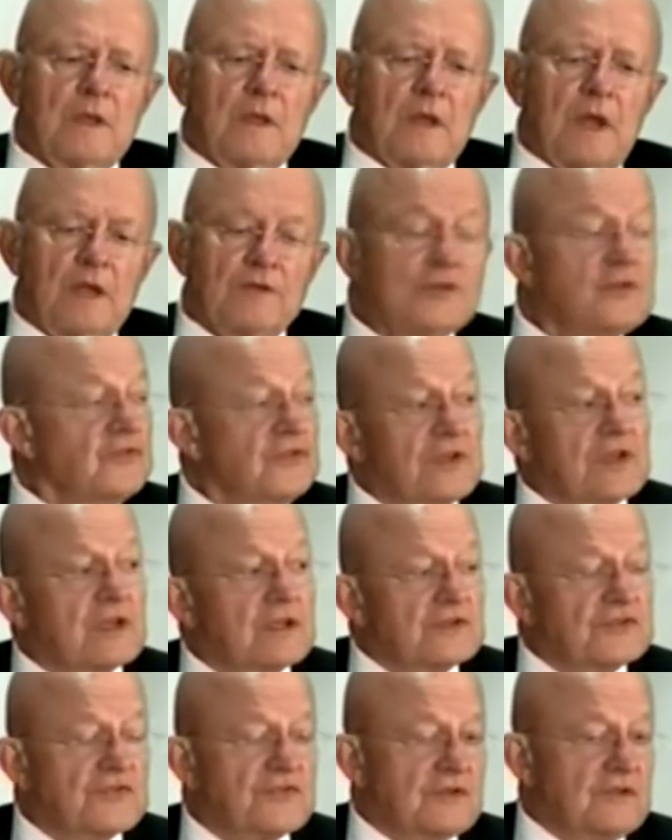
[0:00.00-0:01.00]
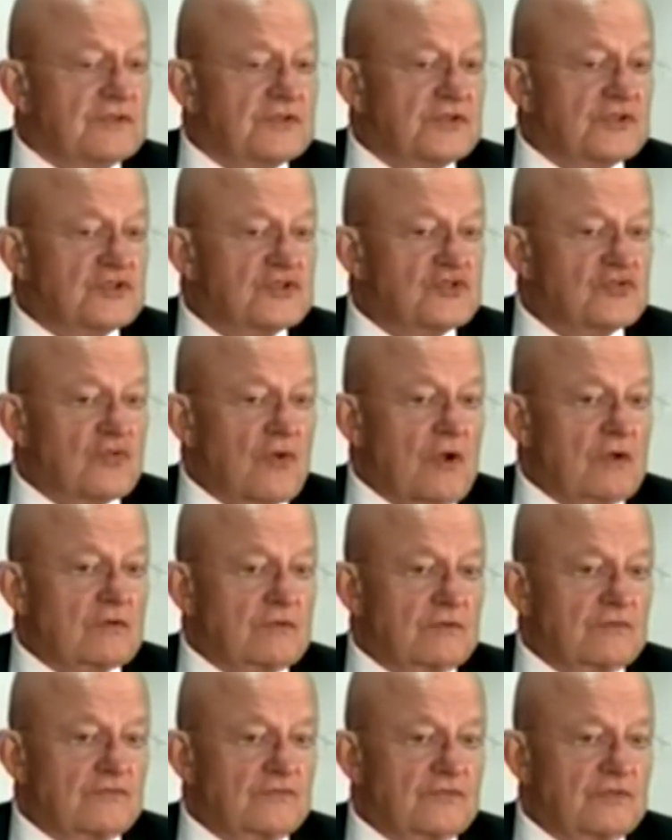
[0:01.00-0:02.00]
I do think it's
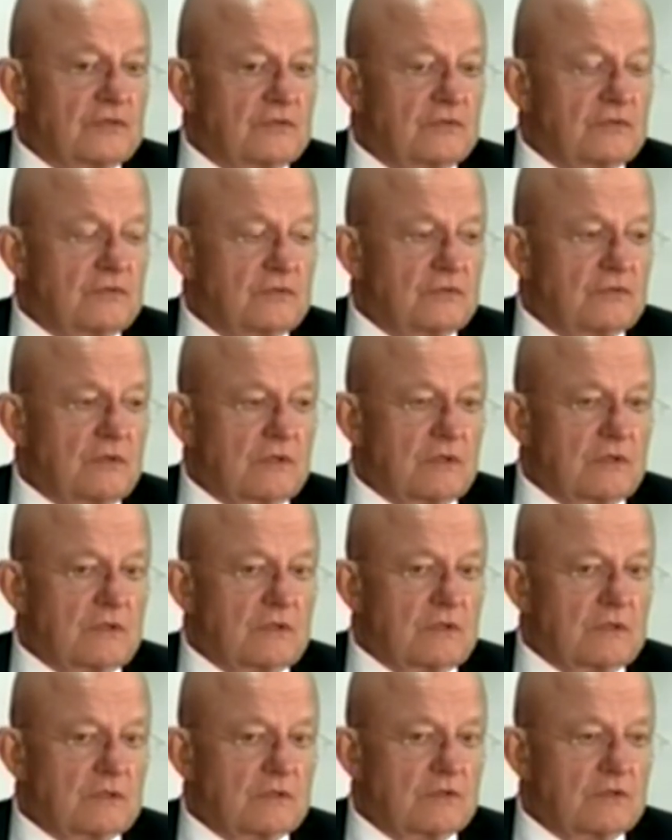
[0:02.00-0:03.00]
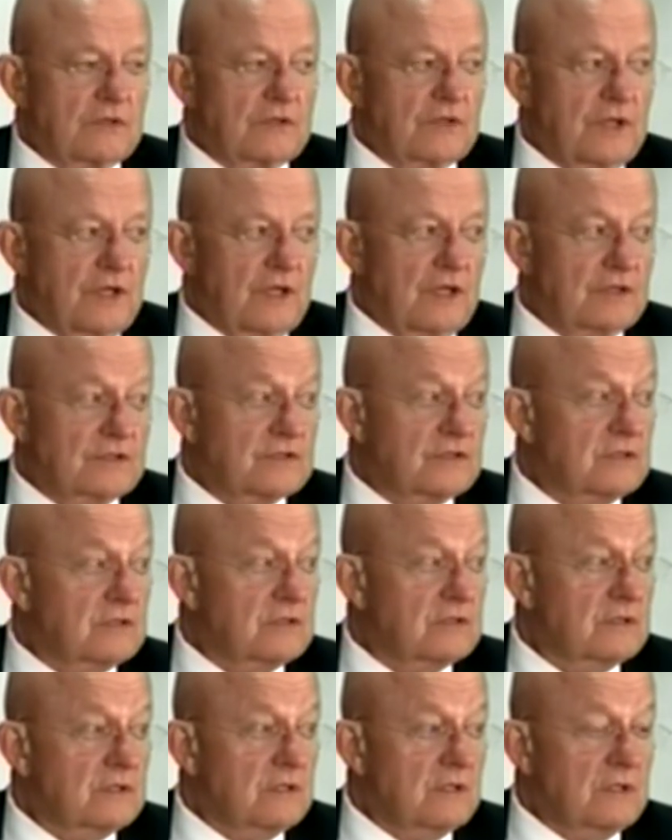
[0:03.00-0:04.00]
instructive to look at
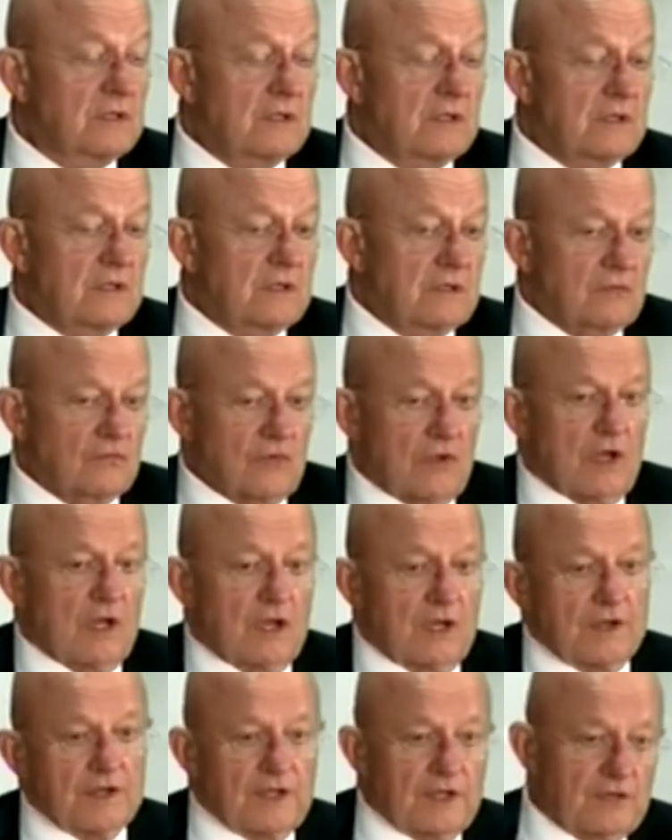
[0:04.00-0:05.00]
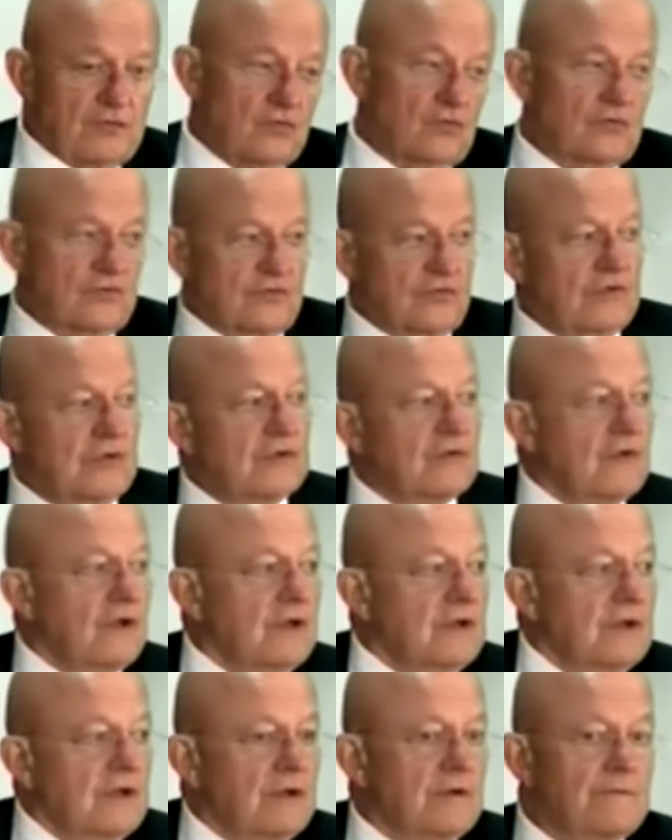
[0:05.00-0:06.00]
Iran and North Korea
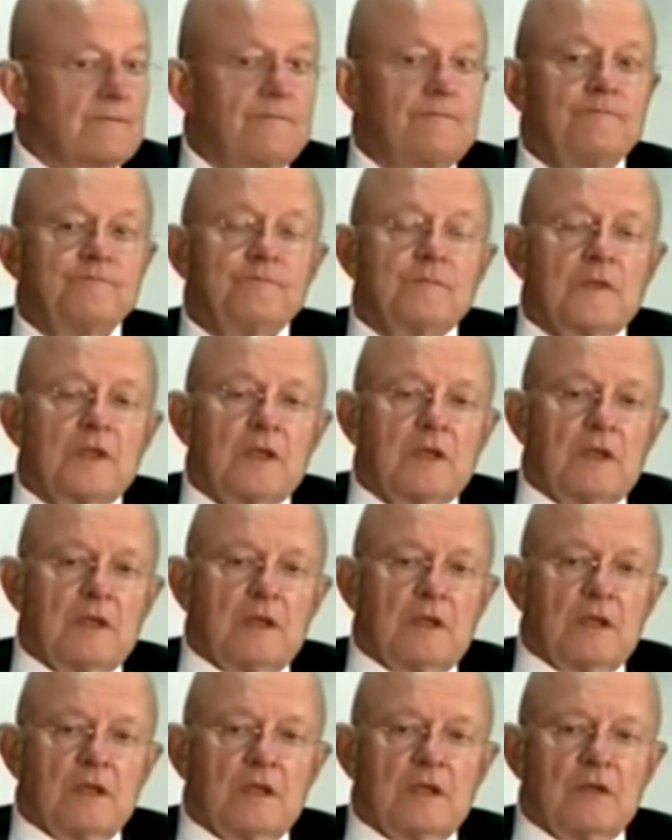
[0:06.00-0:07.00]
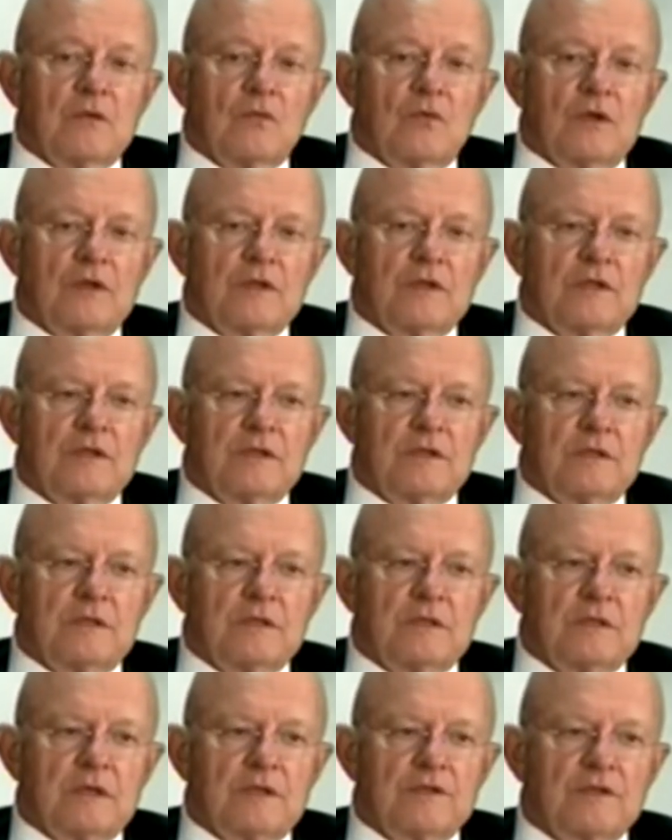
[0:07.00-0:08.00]
right now. And
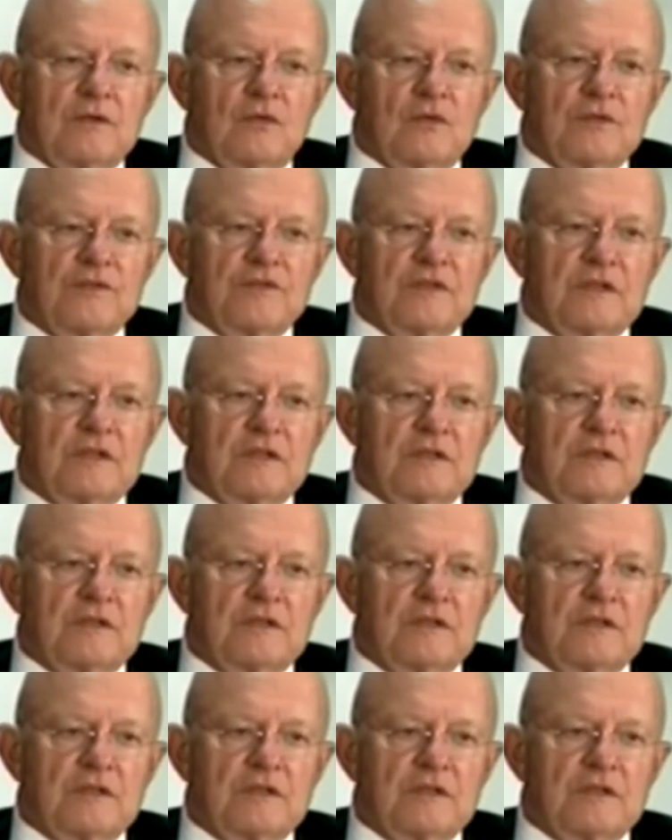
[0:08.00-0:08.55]
I think one thing it